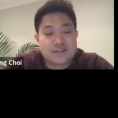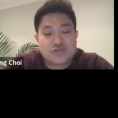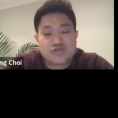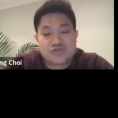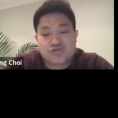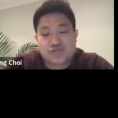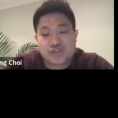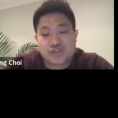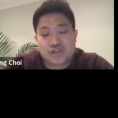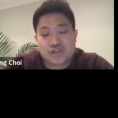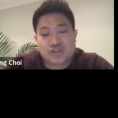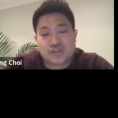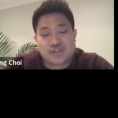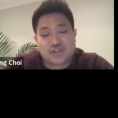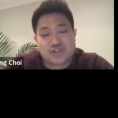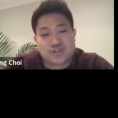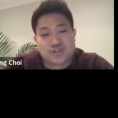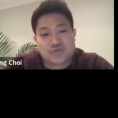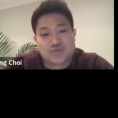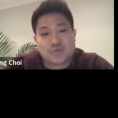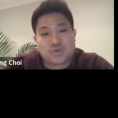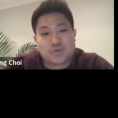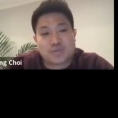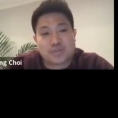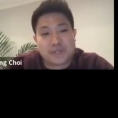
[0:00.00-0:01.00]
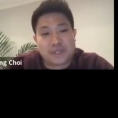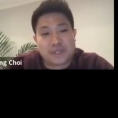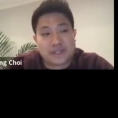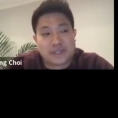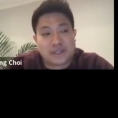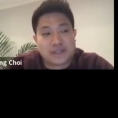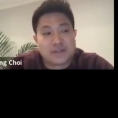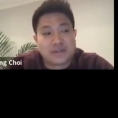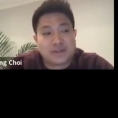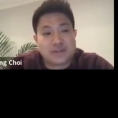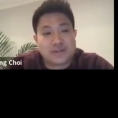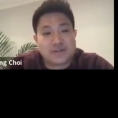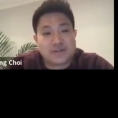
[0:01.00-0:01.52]
structures will
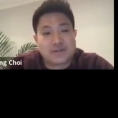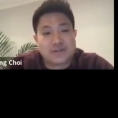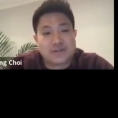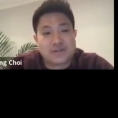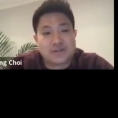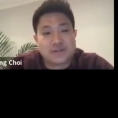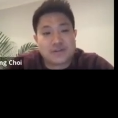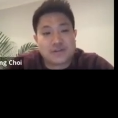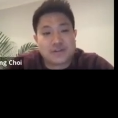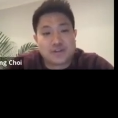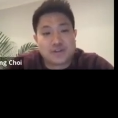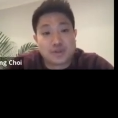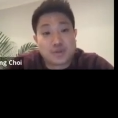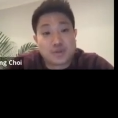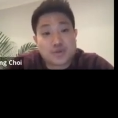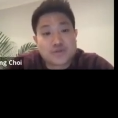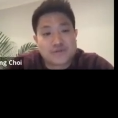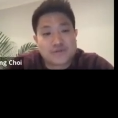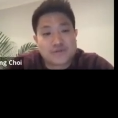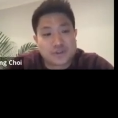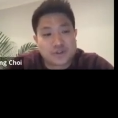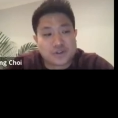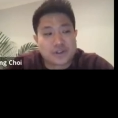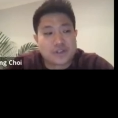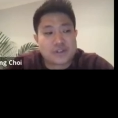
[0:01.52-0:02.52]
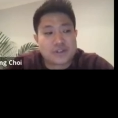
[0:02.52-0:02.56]
be useful.